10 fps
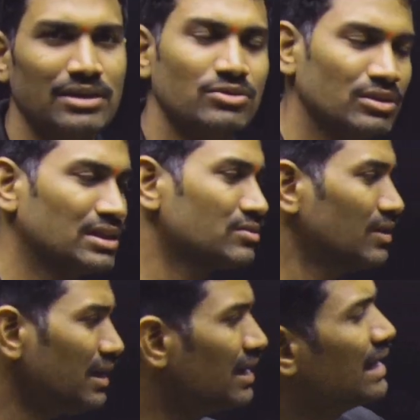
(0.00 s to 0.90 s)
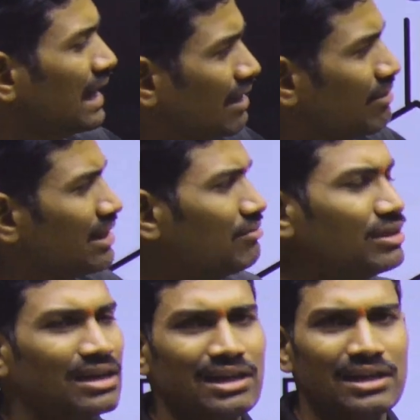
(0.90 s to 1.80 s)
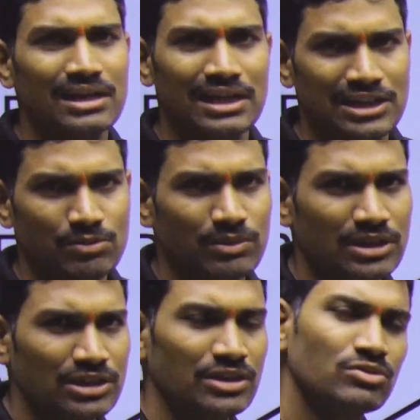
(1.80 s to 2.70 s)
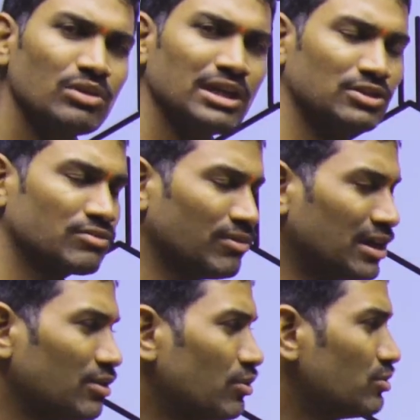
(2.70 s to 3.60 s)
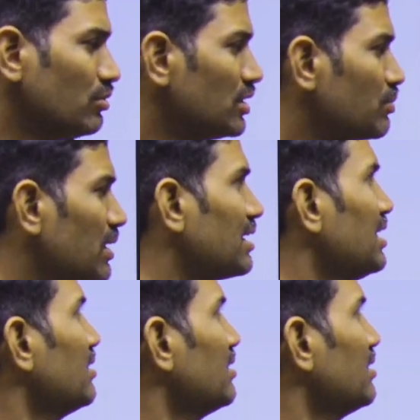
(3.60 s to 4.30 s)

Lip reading: So that's why I will give the clear cut explanation. So let us quickly go through this particular